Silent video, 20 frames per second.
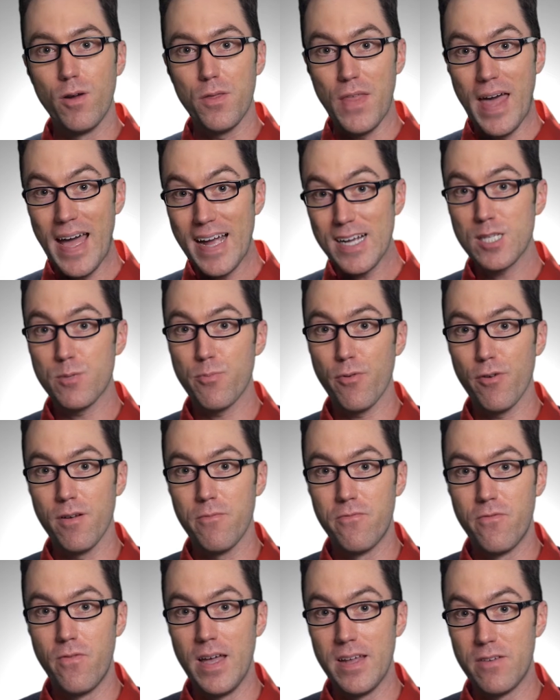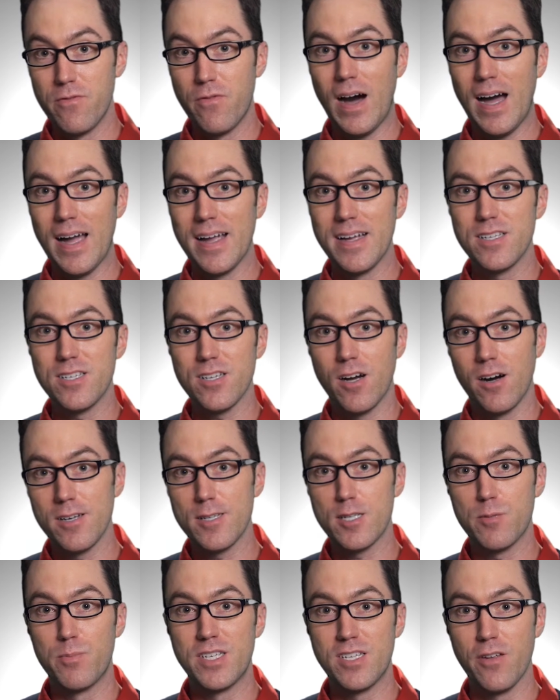with expert advice
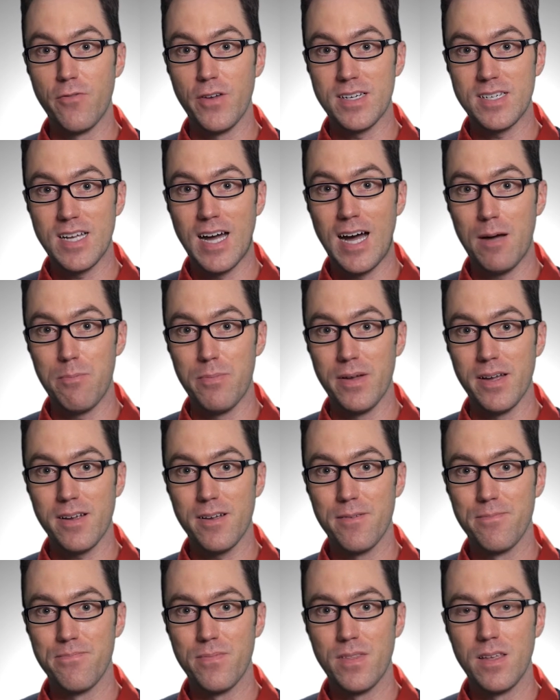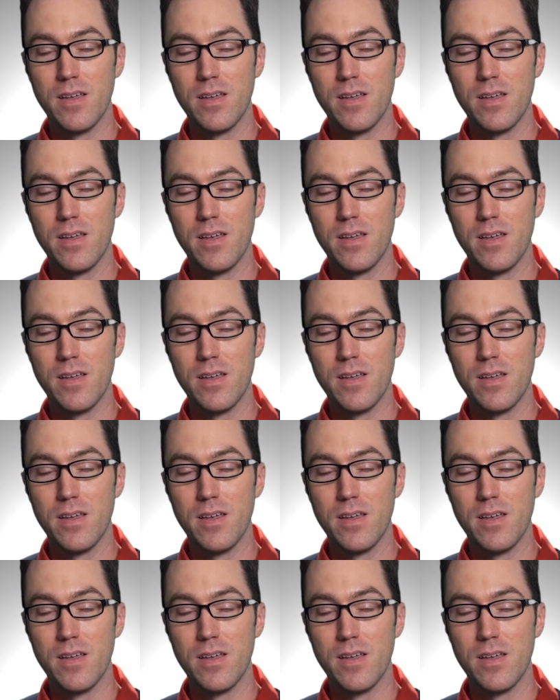on a specific topic.